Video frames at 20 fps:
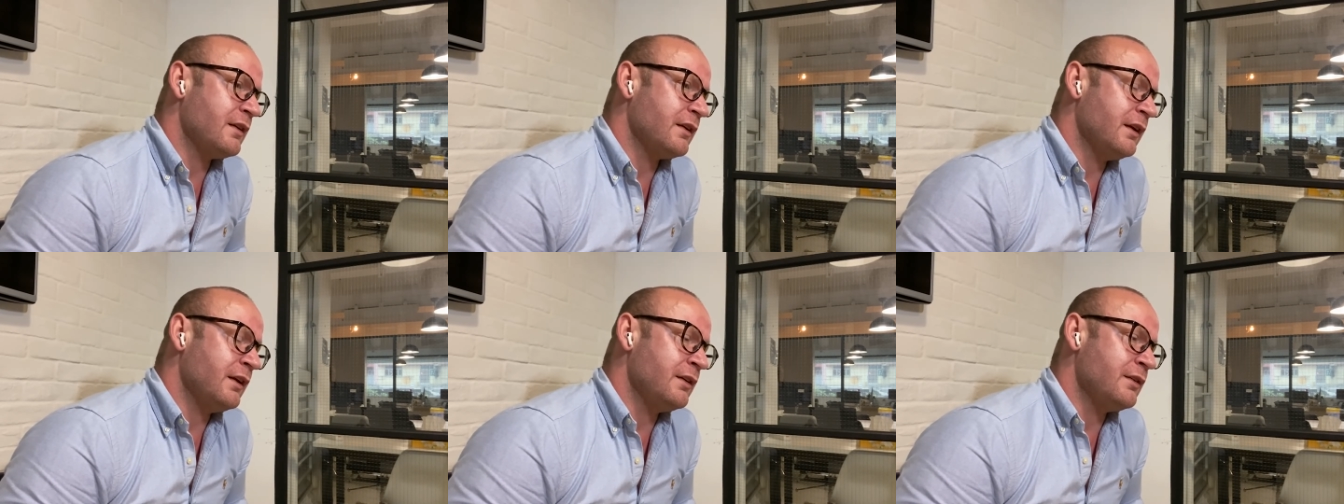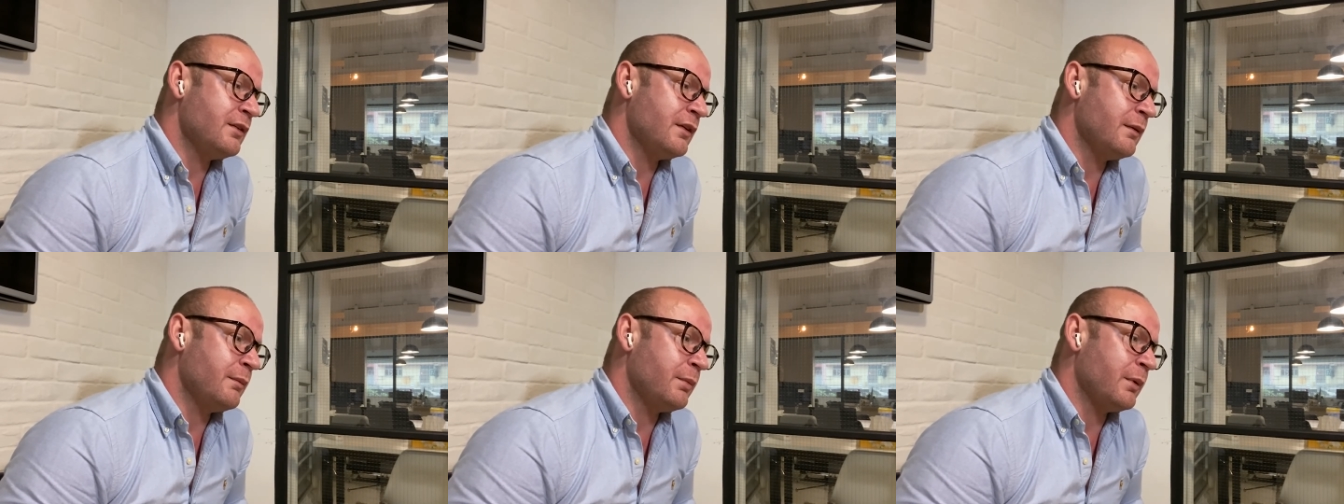
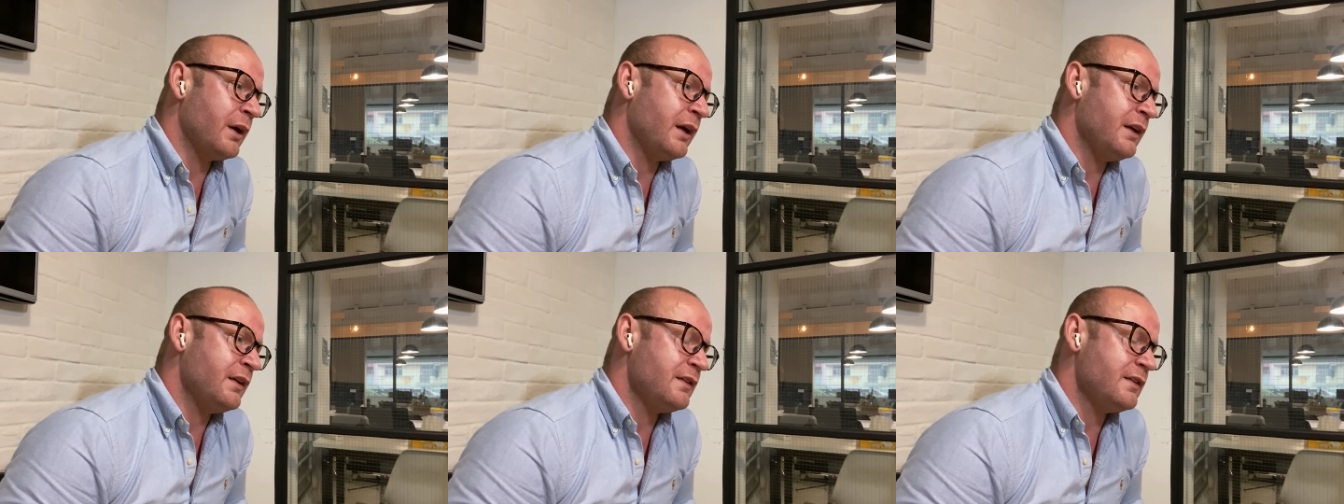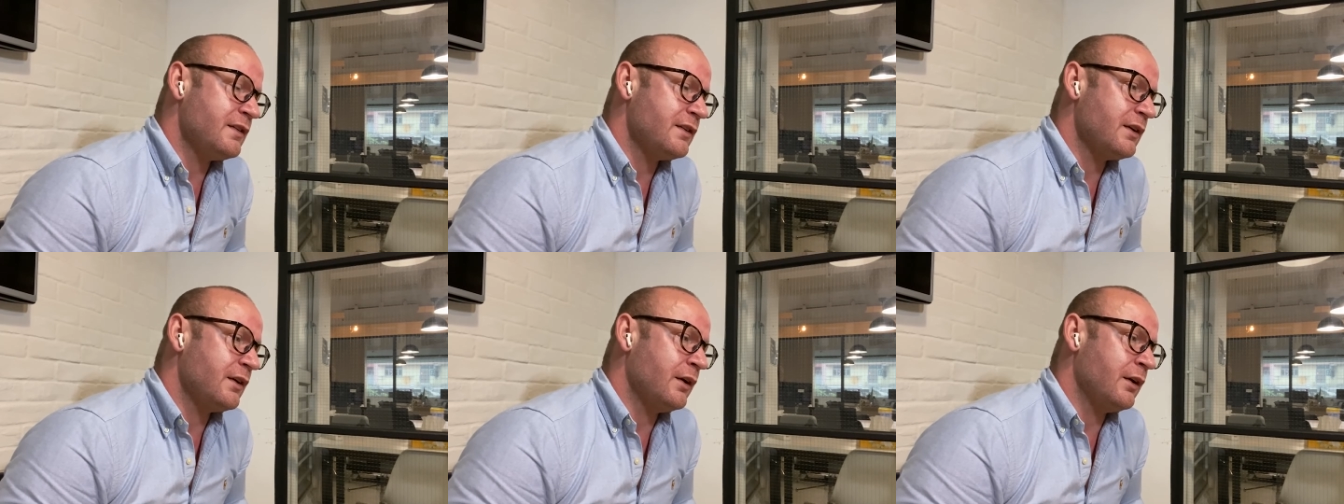into the
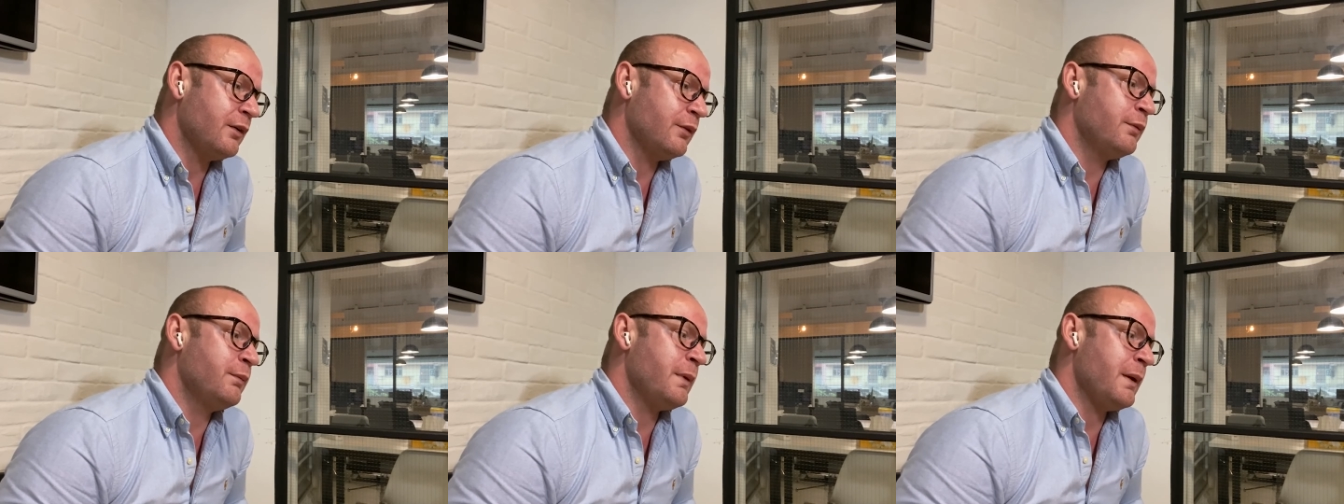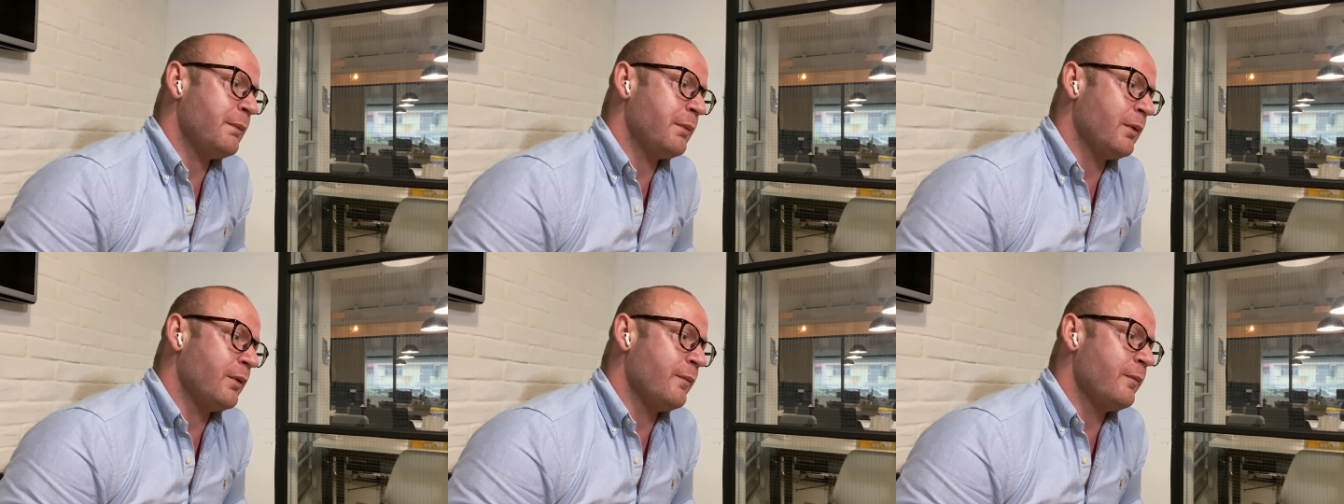brains of
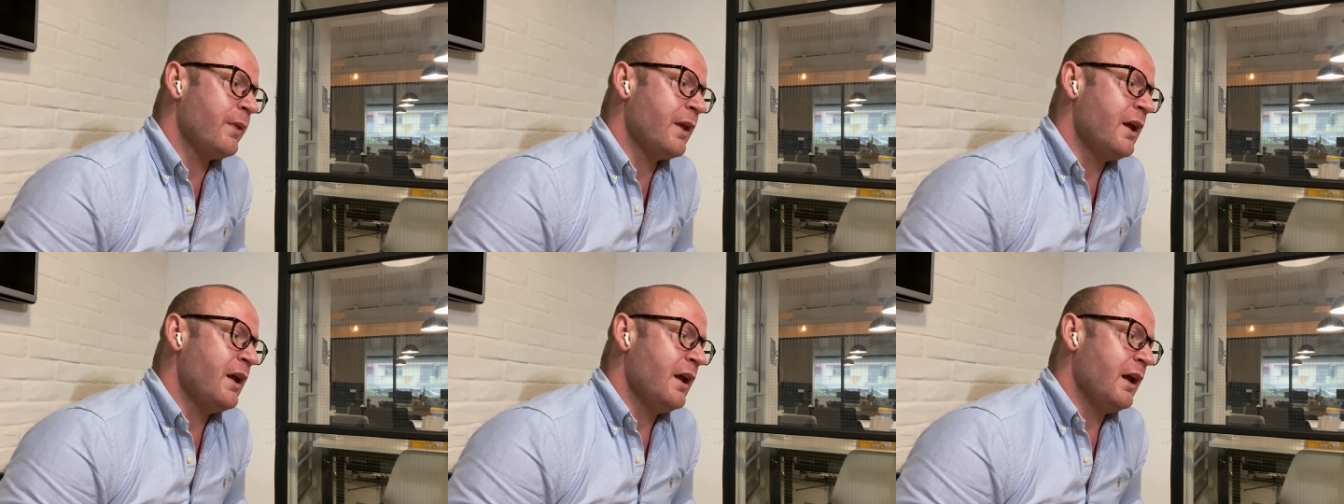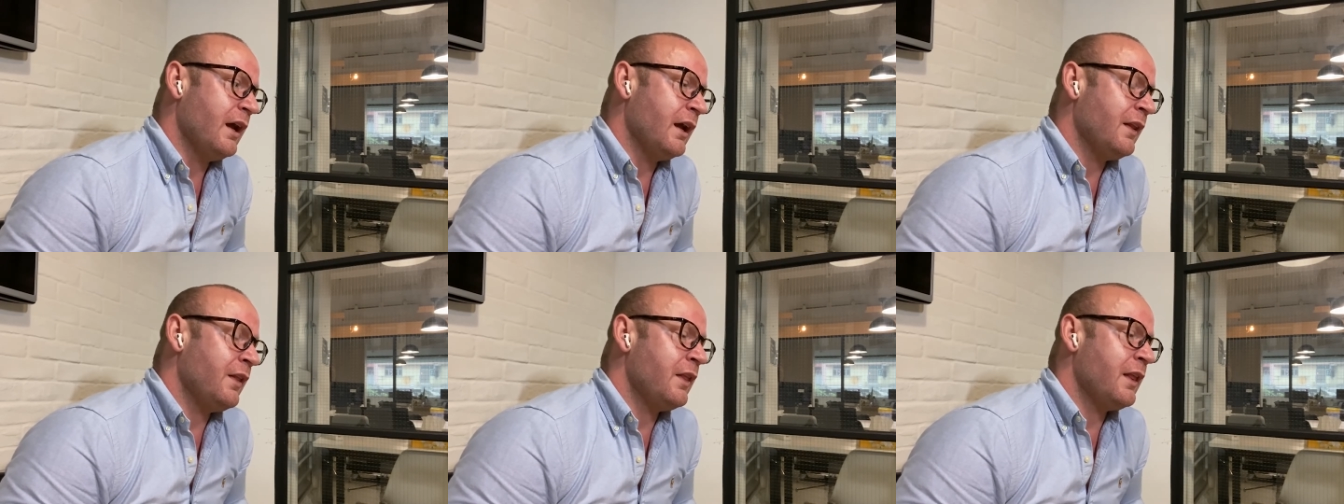people.
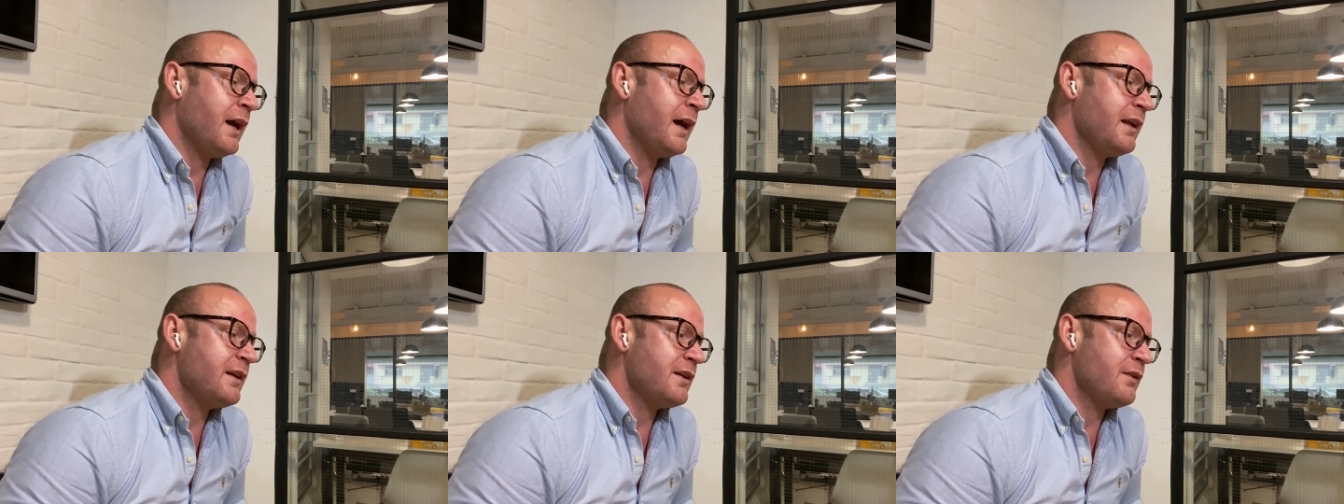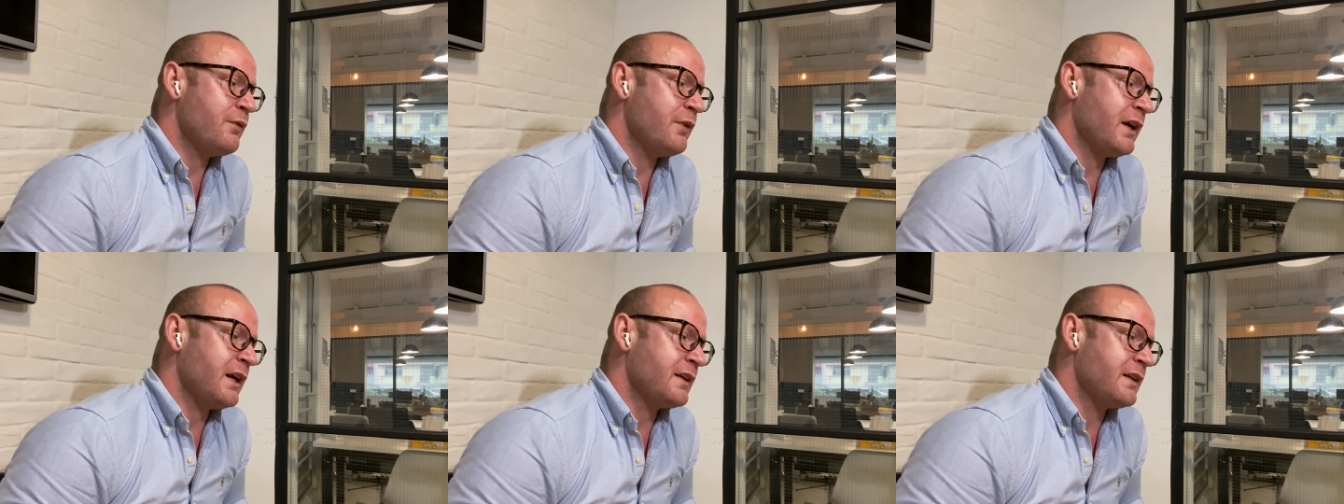And that
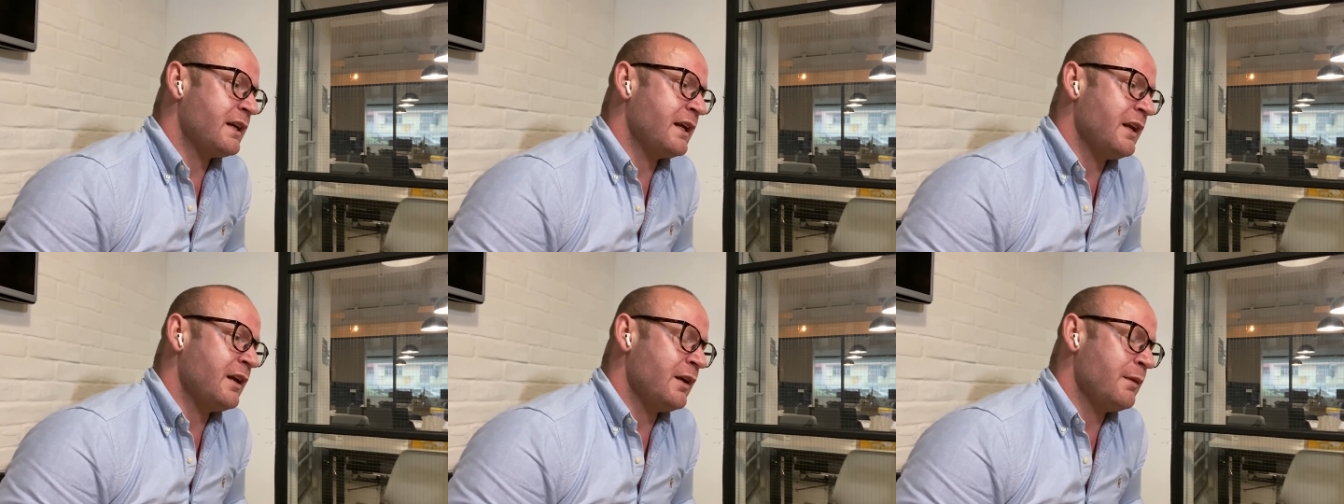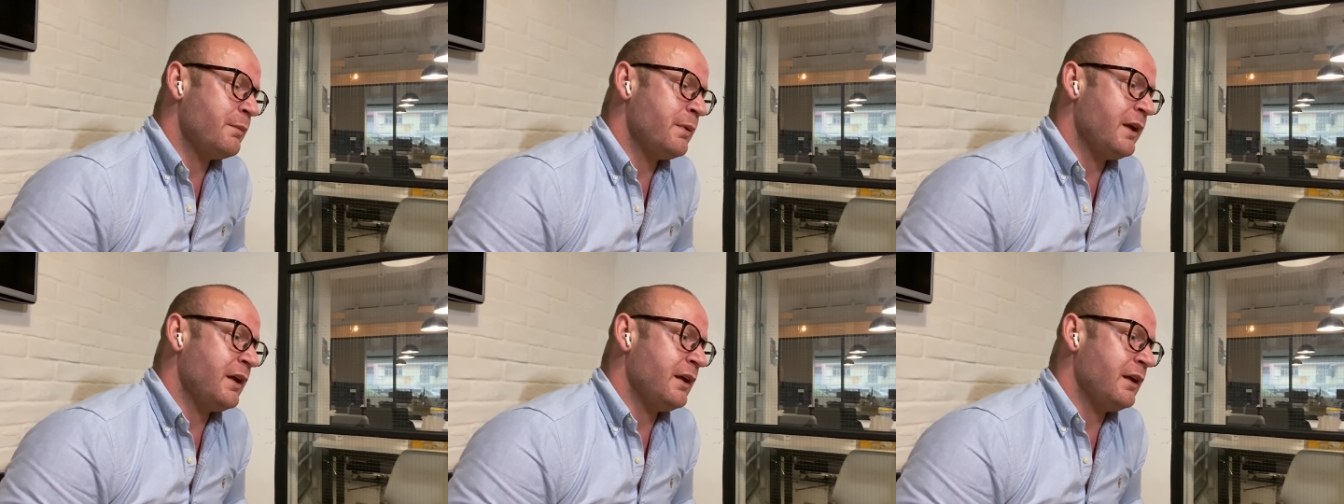effect cannot
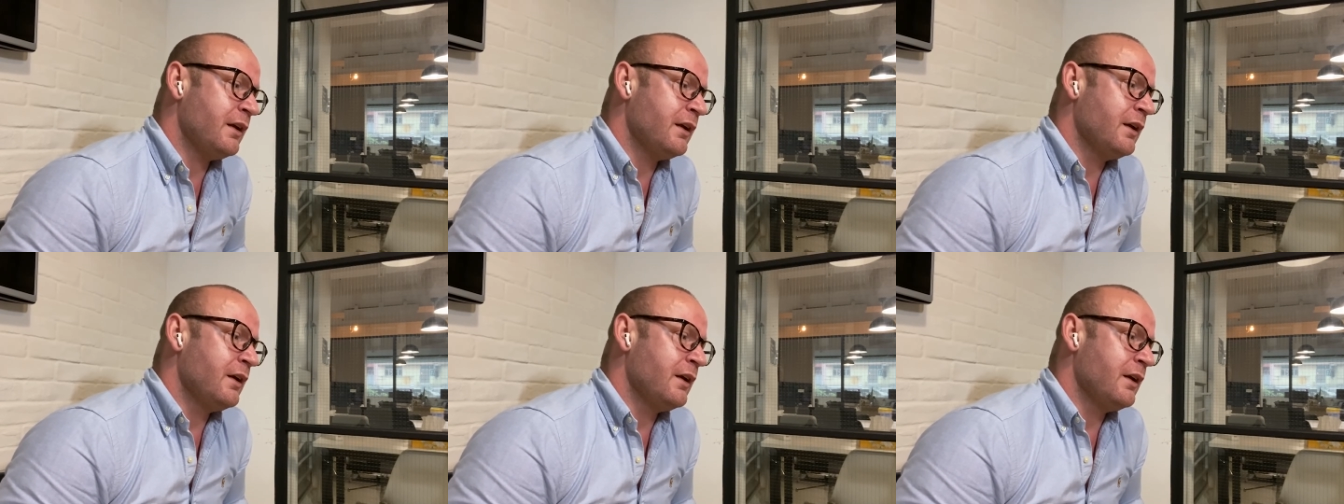be